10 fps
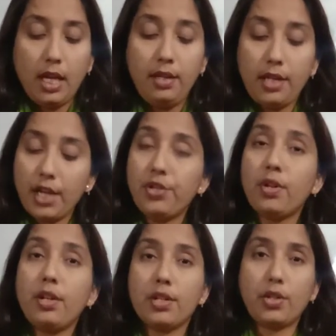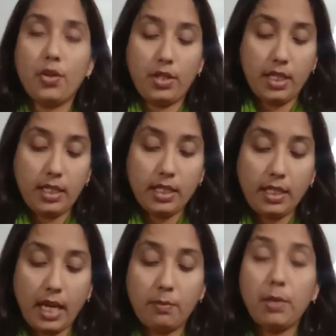Natural resources
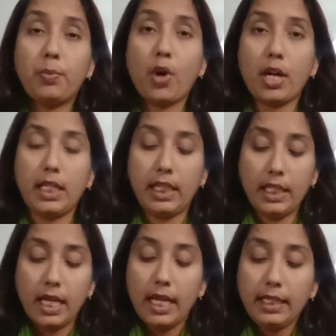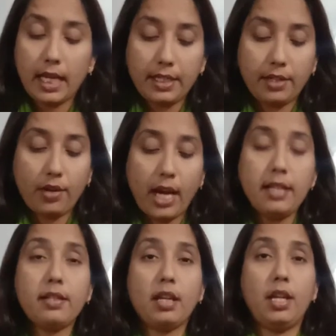can be broadly
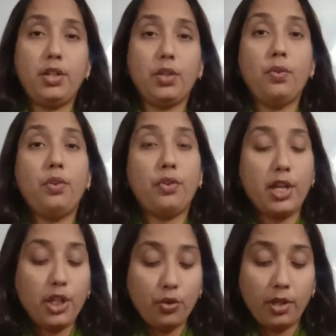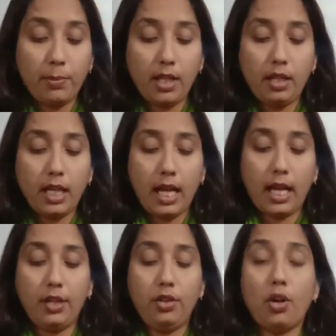categorized into renewable
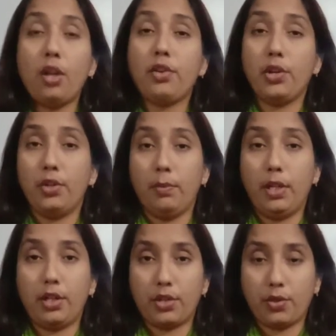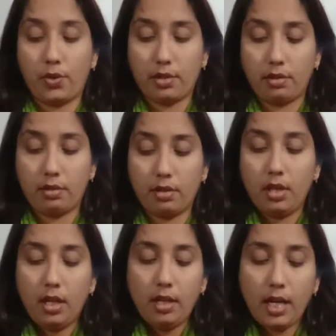and non-renewable resources,
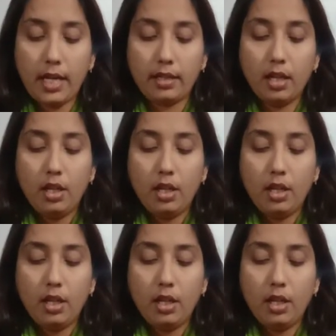right?